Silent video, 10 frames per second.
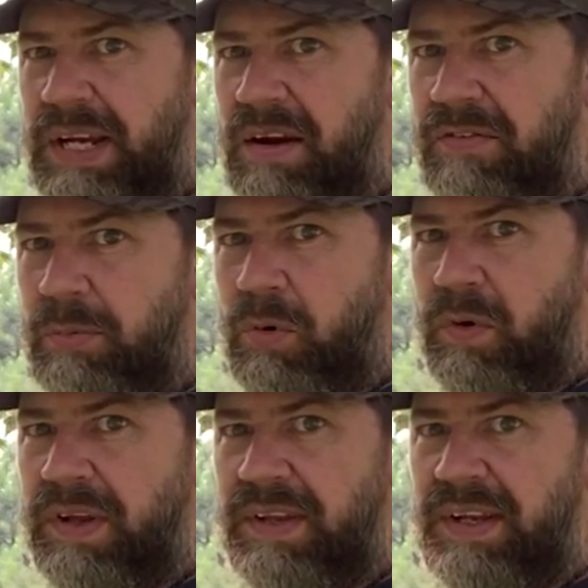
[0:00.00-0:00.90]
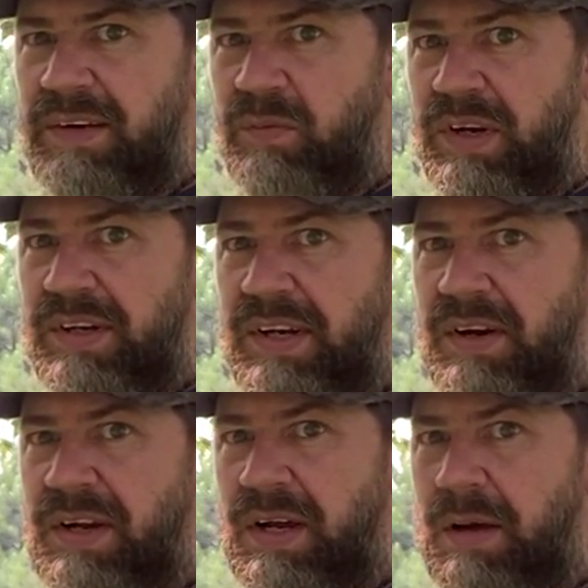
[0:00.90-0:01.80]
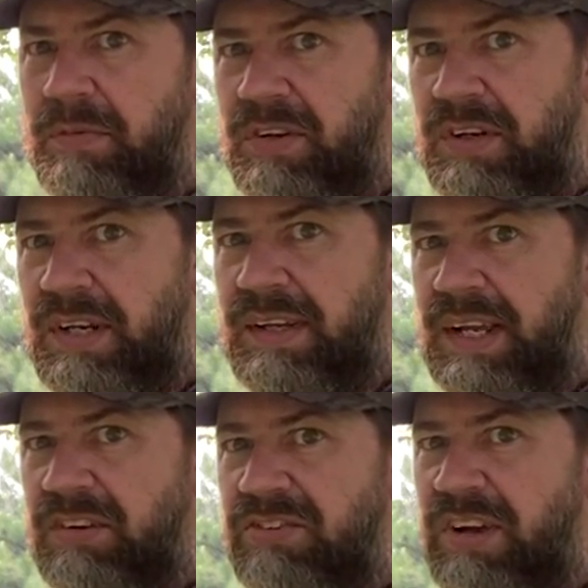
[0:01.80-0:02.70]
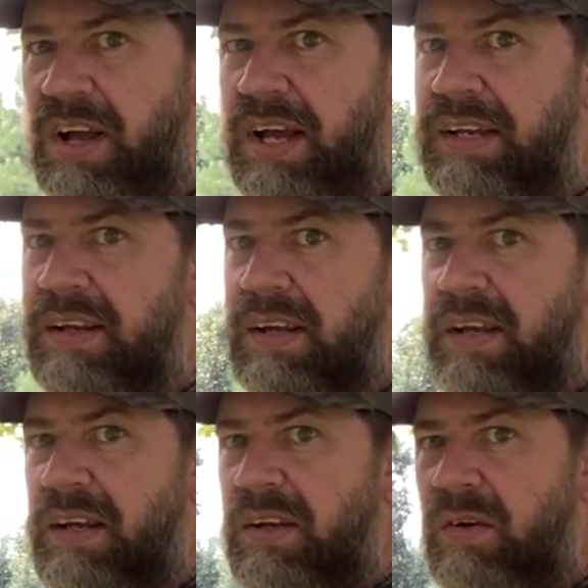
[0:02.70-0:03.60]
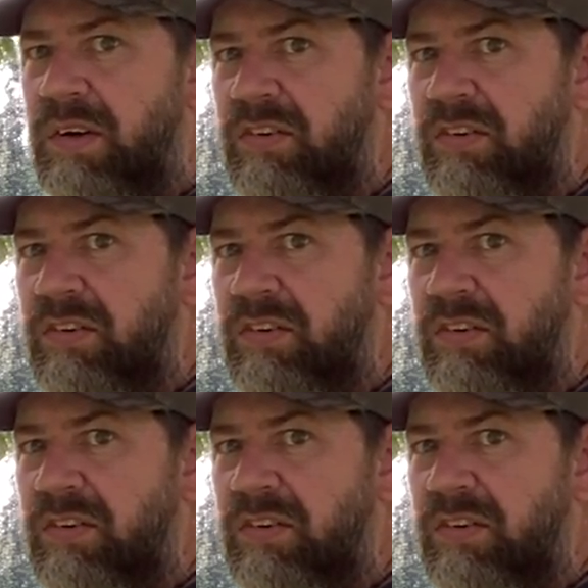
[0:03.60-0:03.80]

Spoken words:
comfortable, and then when a deer comes and you need to take a shot, you can